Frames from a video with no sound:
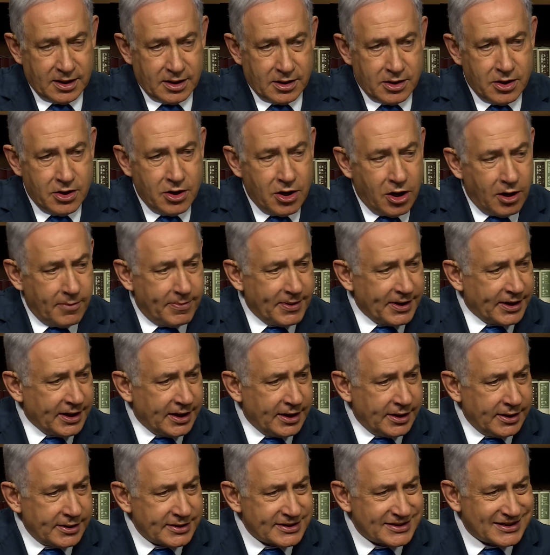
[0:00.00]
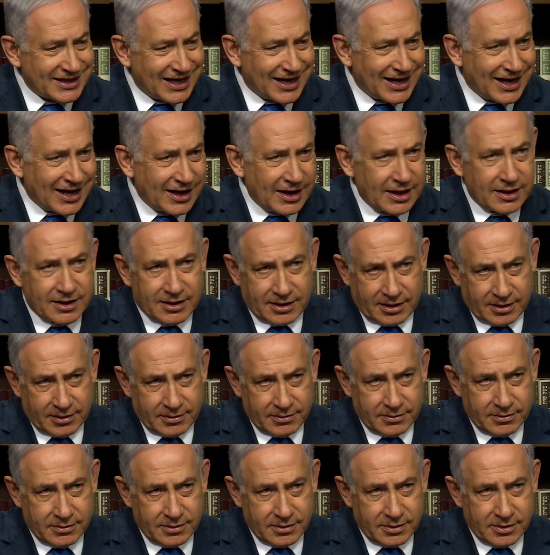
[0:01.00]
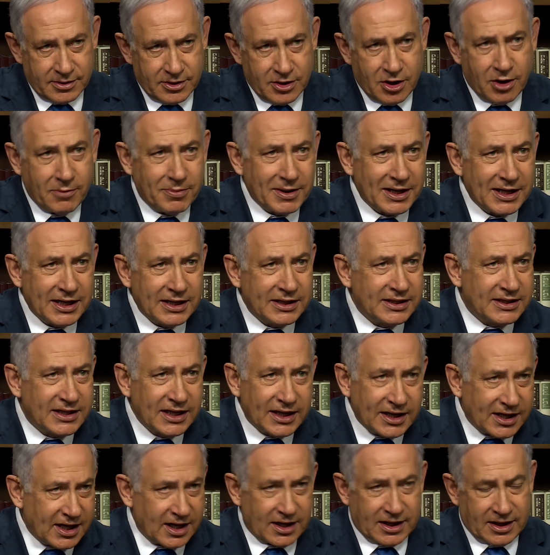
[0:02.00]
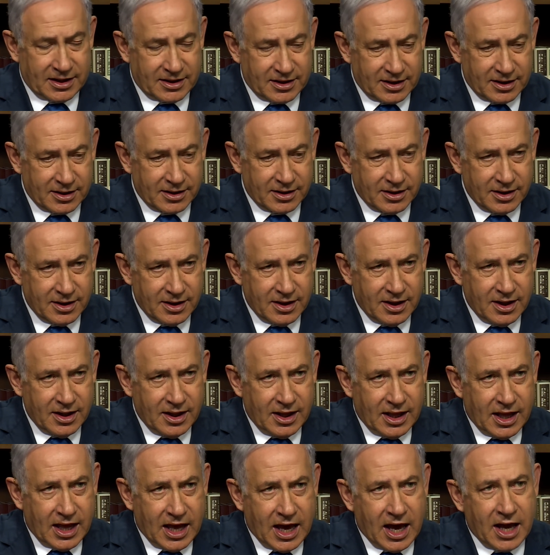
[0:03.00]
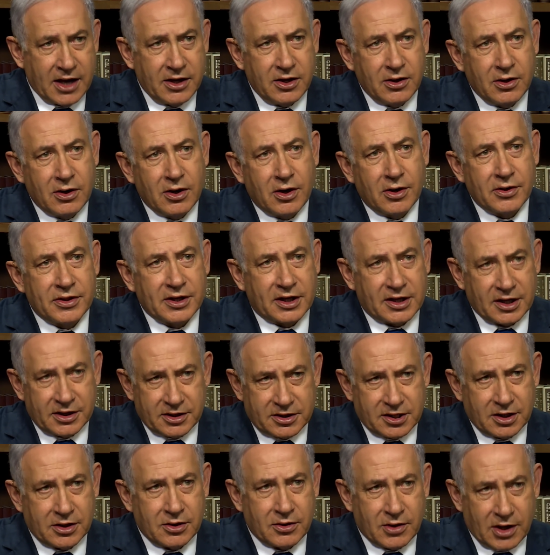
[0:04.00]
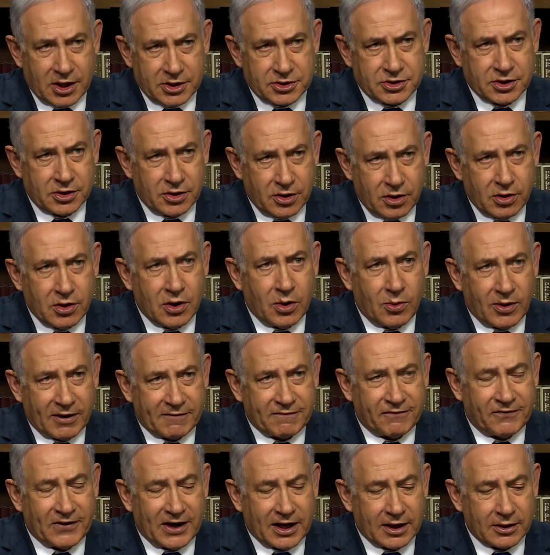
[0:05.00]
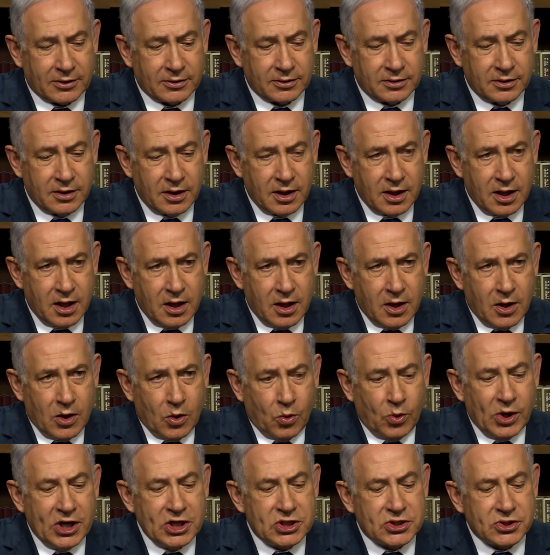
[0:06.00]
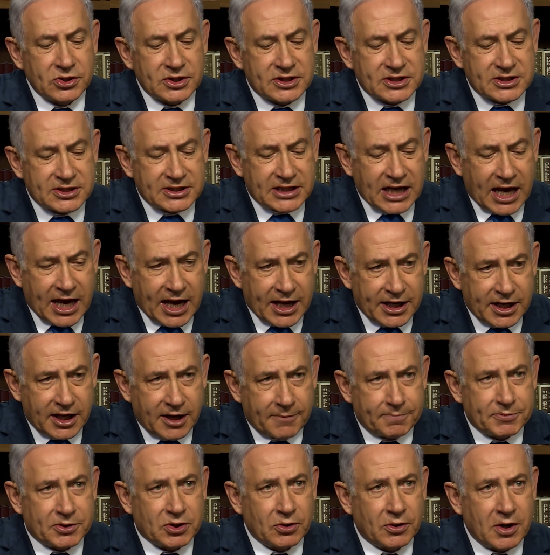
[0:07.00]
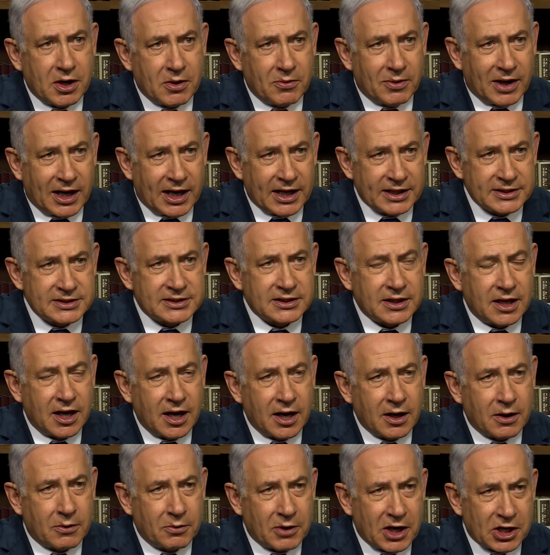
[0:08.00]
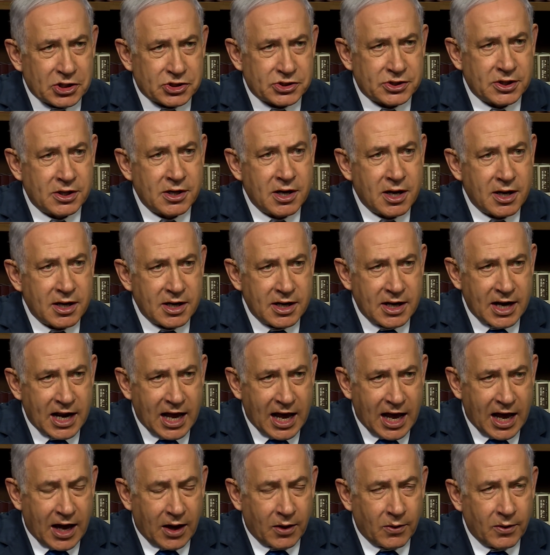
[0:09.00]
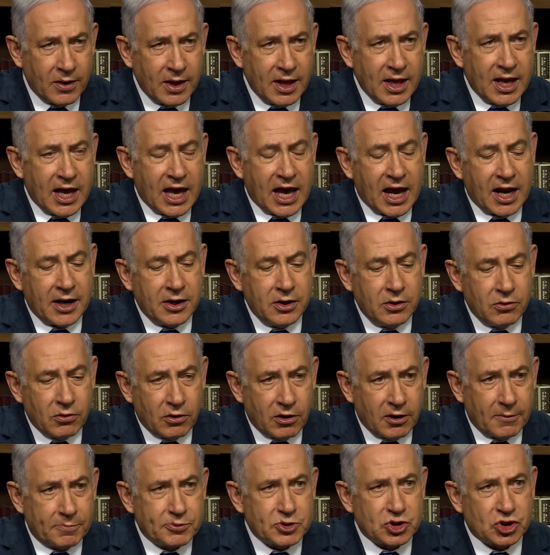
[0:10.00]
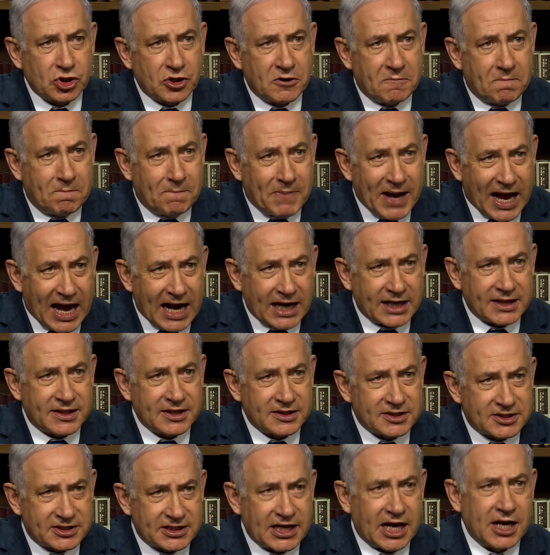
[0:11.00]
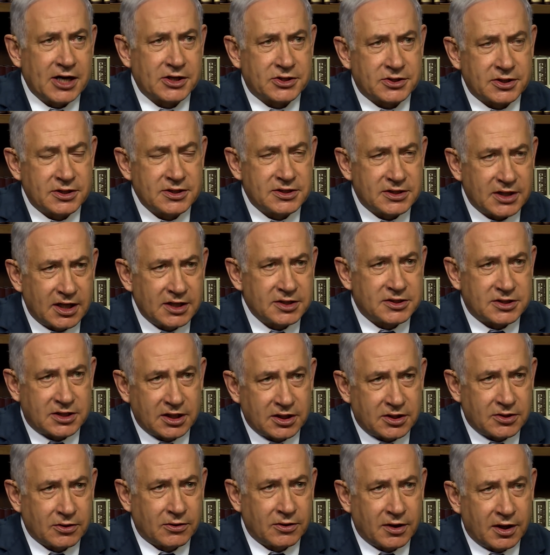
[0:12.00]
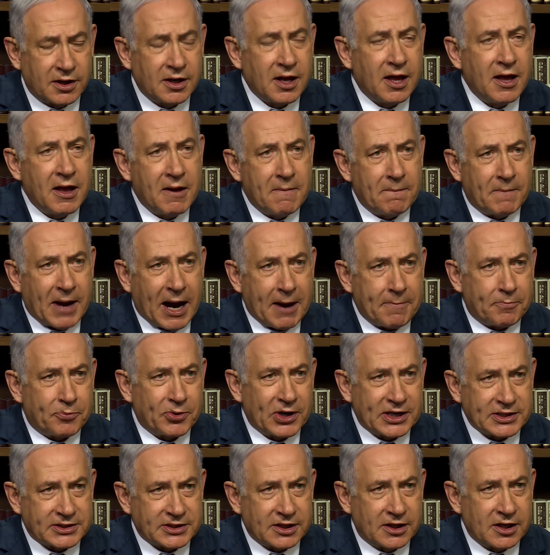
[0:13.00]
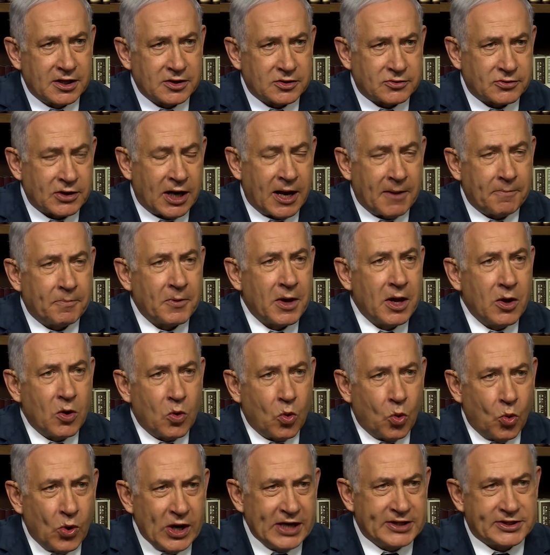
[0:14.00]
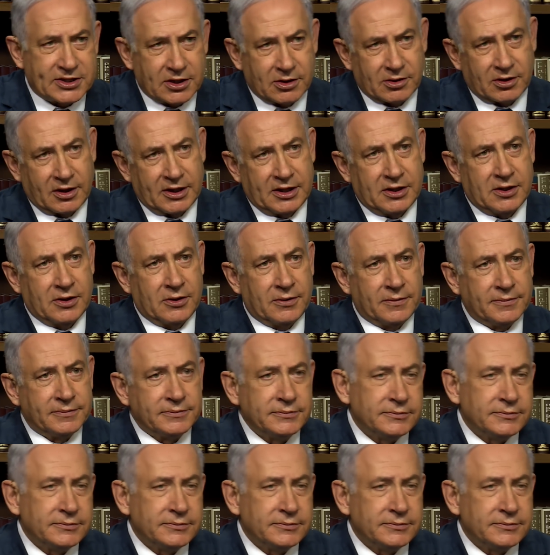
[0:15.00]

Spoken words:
Nobody said anything. Nobody did anything. And you know the continuation. You know what followed. We should stand up to Iran's aggression now. And Europe should back the sanctions instituted by President Trump. We certainly do.